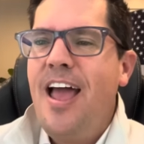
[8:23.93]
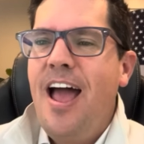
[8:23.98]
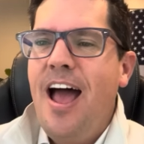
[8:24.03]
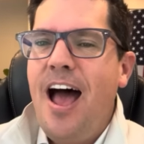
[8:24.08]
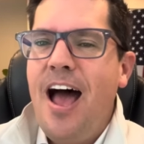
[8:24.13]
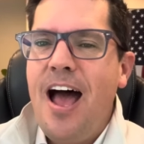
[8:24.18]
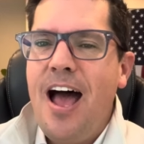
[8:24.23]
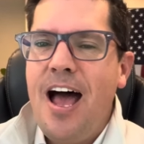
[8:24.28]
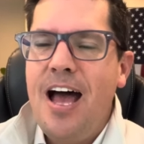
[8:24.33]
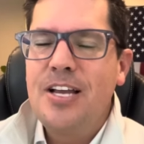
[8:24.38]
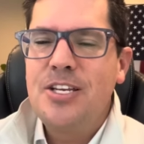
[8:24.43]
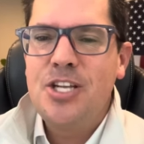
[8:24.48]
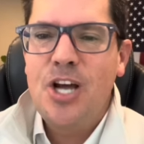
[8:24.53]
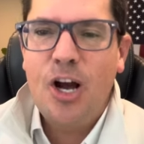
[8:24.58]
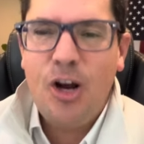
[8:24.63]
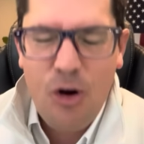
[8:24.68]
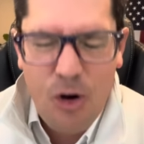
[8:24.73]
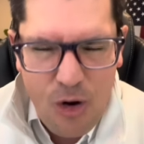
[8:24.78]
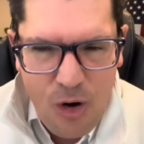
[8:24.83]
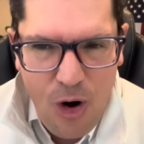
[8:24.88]
uh,
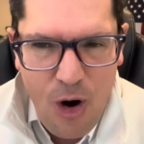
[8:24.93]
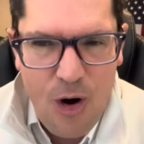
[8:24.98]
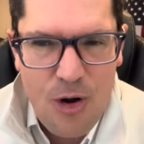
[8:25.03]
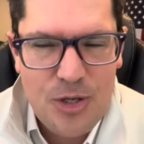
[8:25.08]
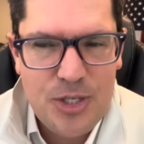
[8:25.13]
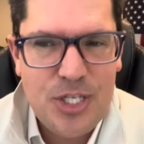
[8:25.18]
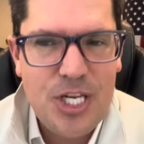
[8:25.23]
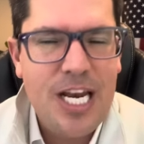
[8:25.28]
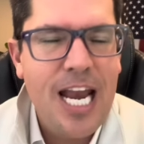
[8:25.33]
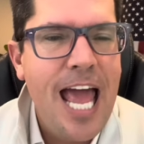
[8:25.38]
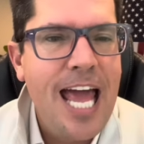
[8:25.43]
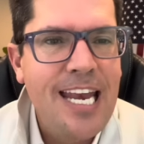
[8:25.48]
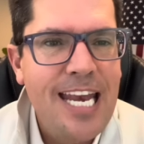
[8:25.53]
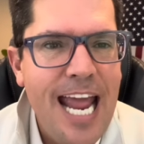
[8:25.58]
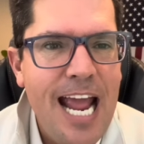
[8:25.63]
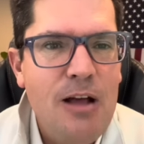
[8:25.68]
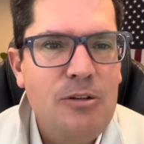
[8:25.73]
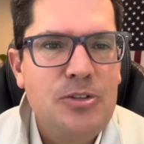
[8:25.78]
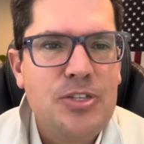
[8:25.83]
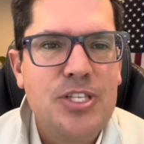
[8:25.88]
Tucker Carlson
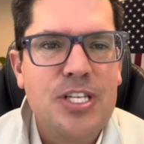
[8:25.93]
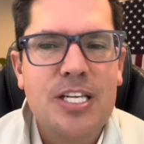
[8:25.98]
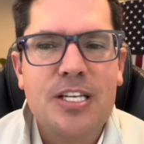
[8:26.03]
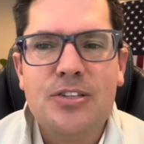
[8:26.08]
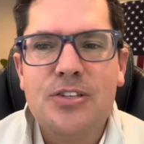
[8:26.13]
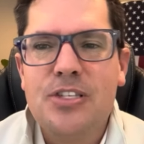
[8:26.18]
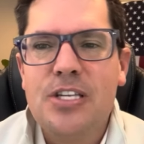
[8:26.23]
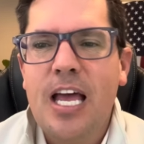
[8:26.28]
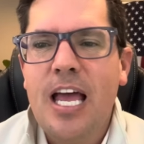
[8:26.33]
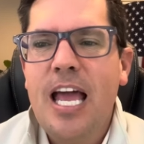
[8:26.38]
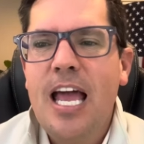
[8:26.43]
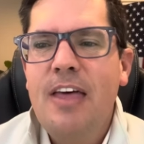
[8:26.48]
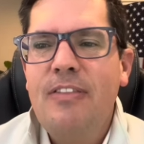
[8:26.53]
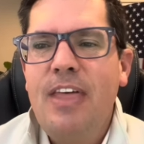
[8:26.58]
announces